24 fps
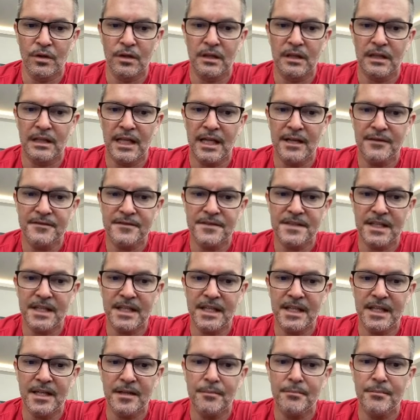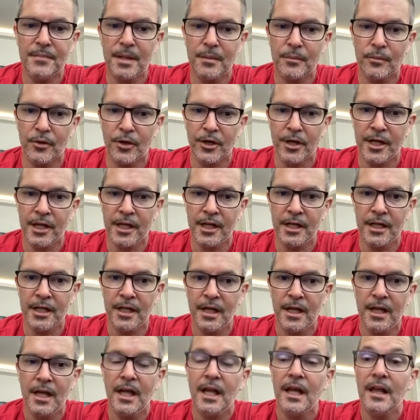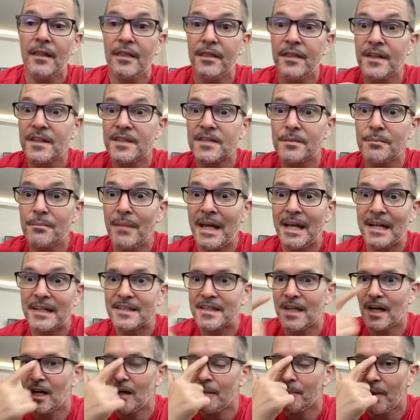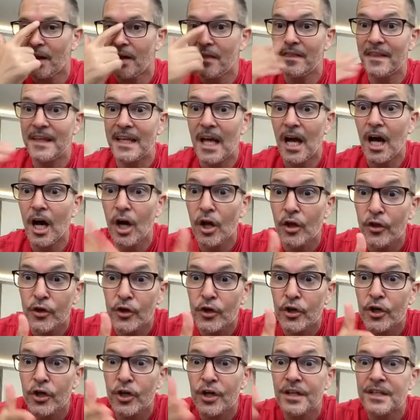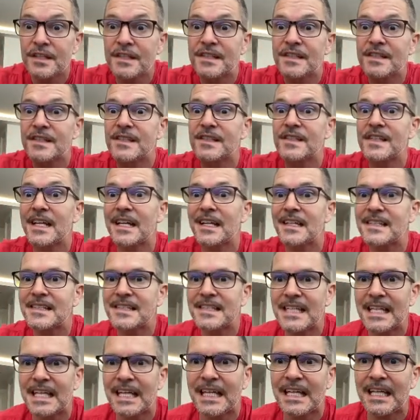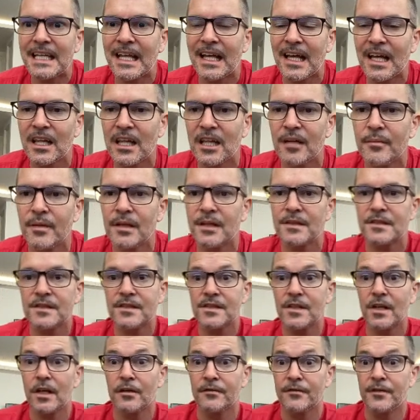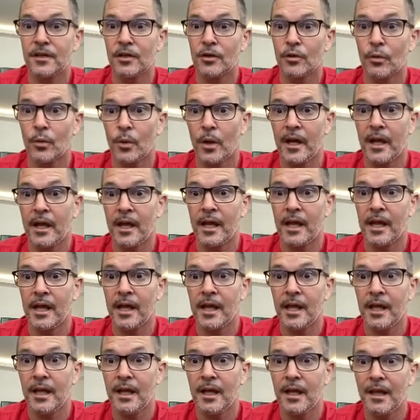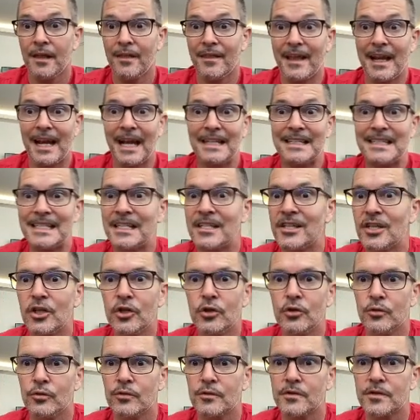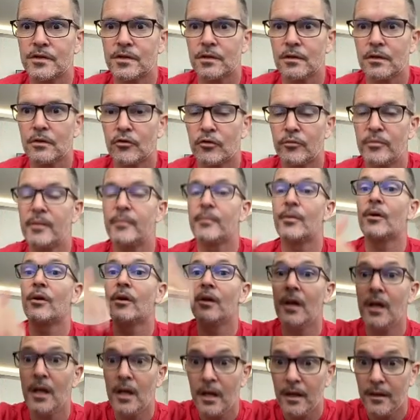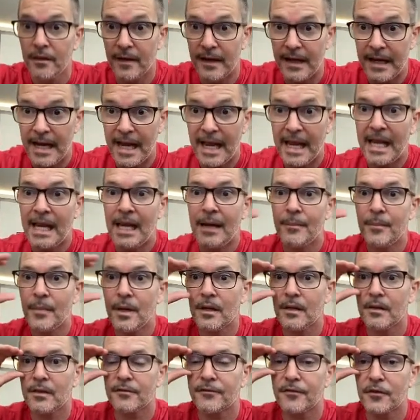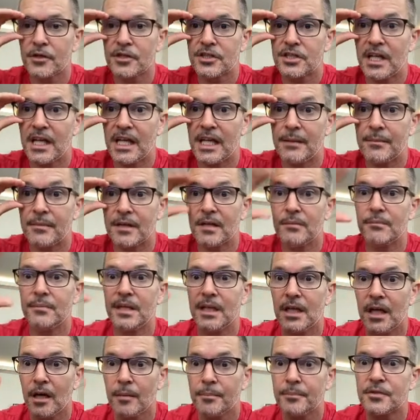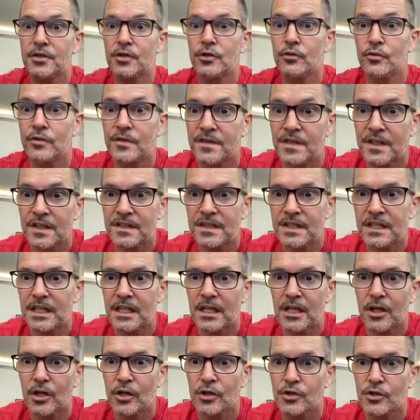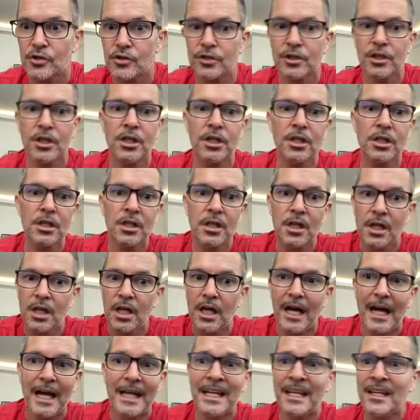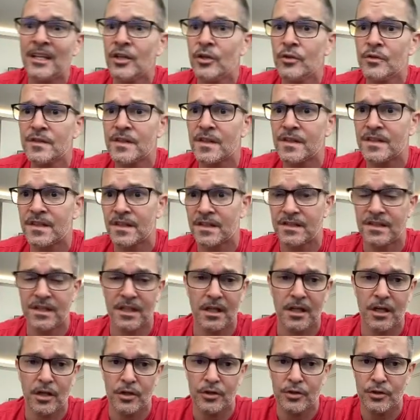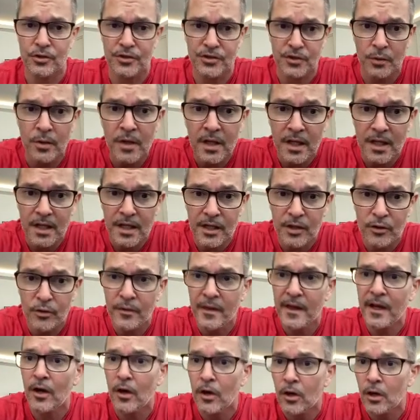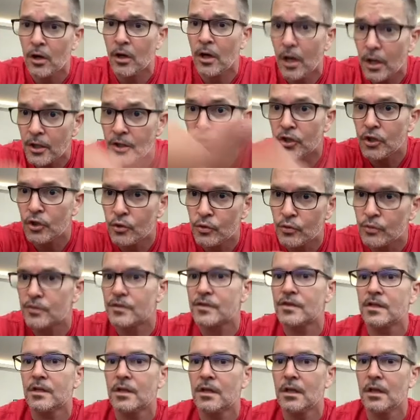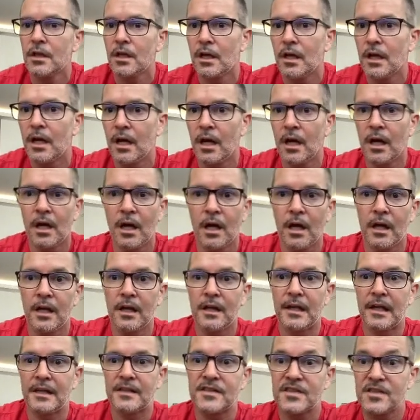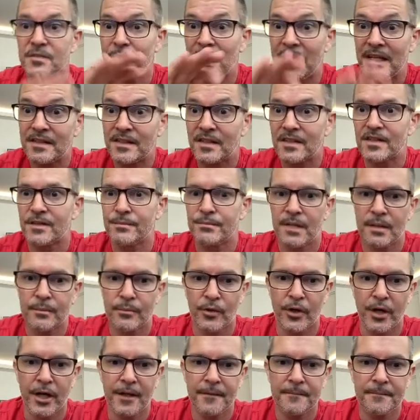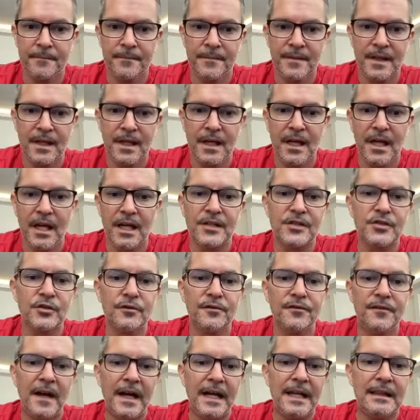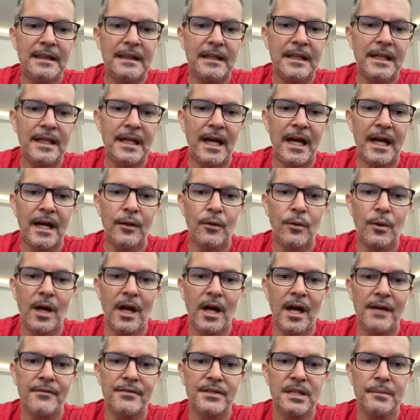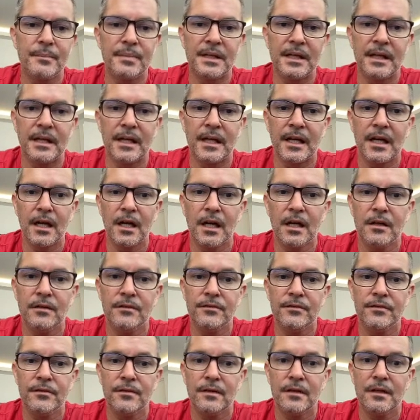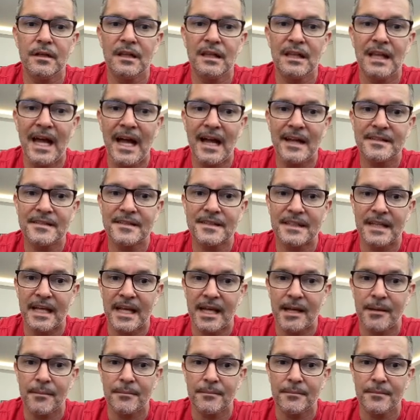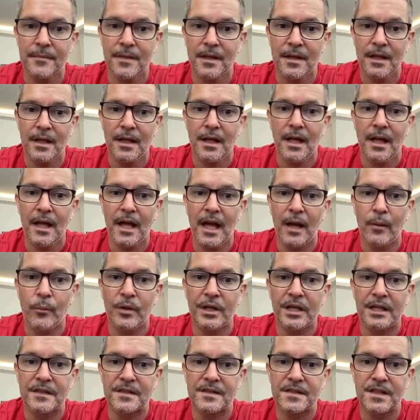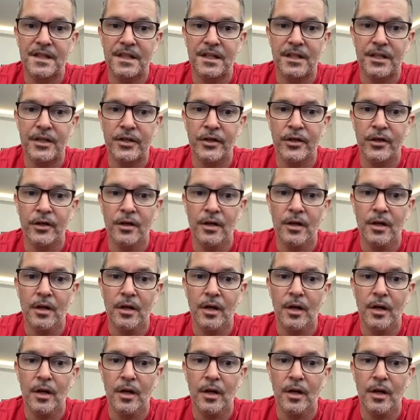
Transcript: left in memory. This makes up the other 16 elements of the array that I didn't use. Remember, the first name can be up to 16 characters long. I didn't use the 16 characters. So here they are, unused spaces in memory. Until finally, I arrive at the beginning of last name. And we can see here,